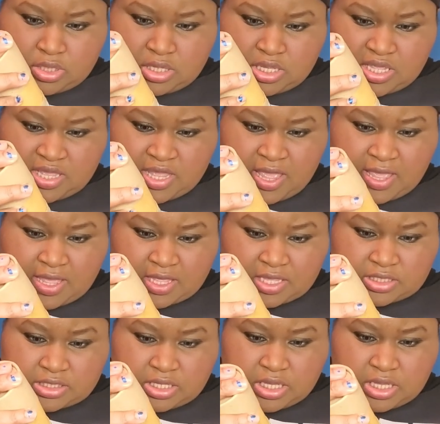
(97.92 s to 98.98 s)
It
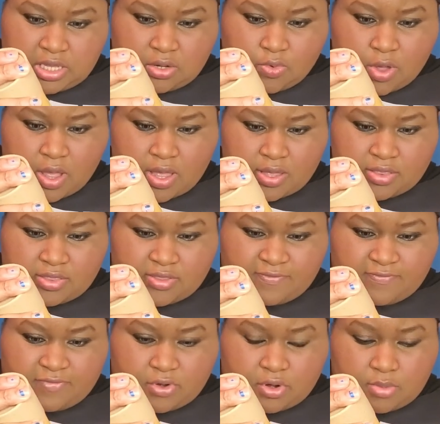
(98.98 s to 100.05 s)
has quinoa to
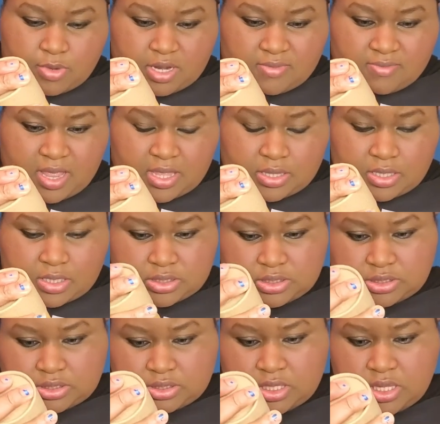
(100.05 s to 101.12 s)
firm and
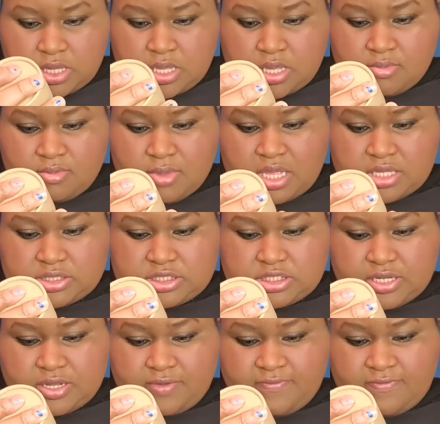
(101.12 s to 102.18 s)
balance,
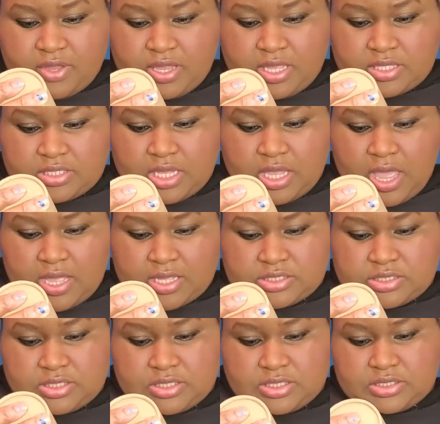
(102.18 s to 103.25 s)
matcha for
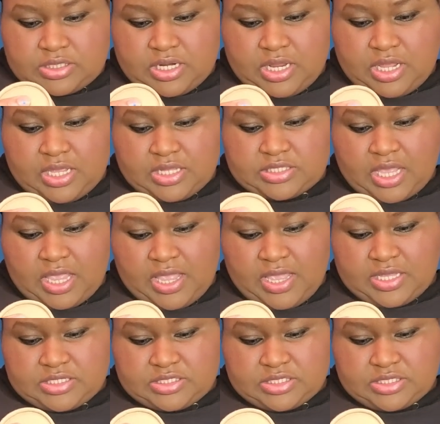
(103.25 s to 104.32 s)
antioxidants and
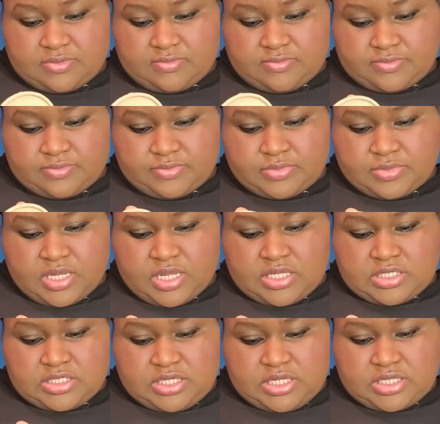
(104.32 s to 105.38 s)
anti-aging,
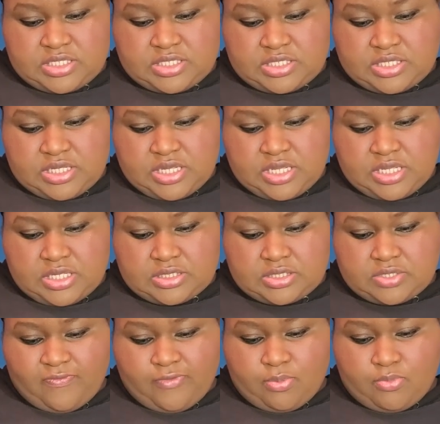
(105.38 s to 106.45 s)
chia seeds
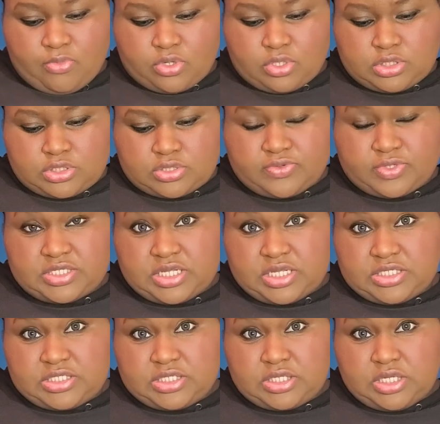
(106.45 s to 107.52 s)
for
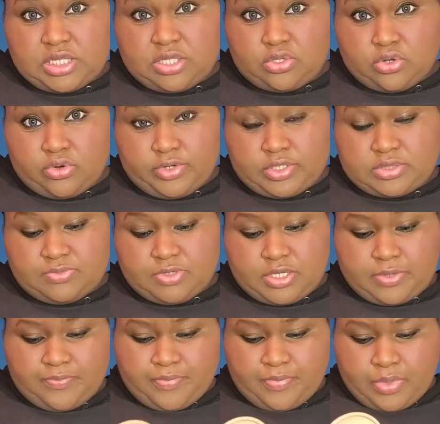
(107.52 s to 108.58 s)
moisturization and nourishment,
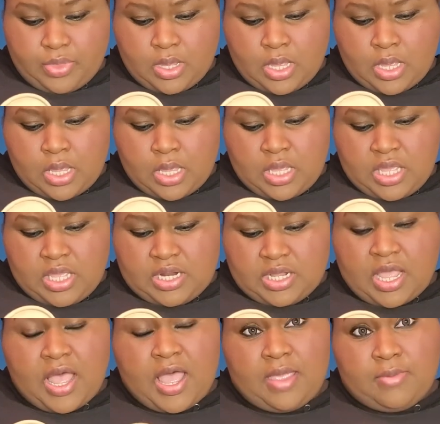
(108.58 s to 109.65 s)
and
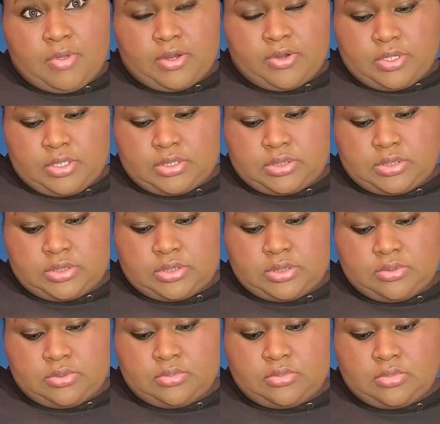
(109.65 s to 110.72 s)
acai berries
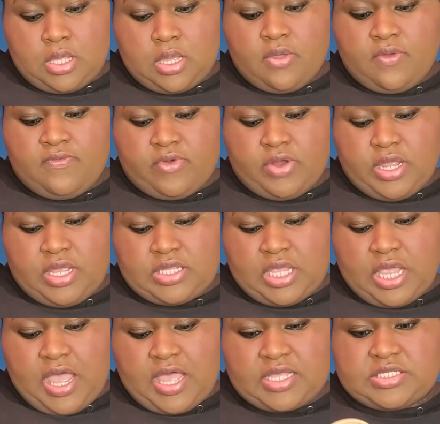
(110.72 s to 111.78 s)
for
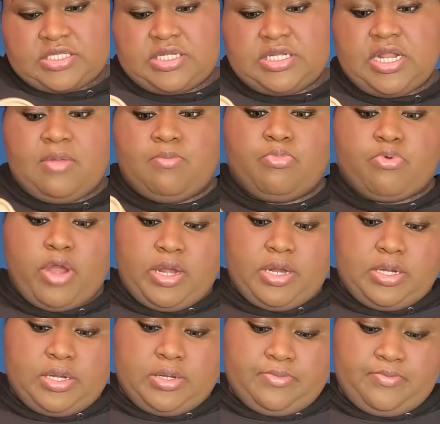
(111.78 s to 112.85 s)
antioxidant and
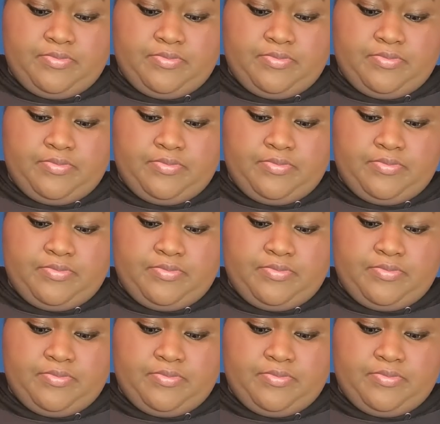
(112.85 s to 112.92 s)
brightening.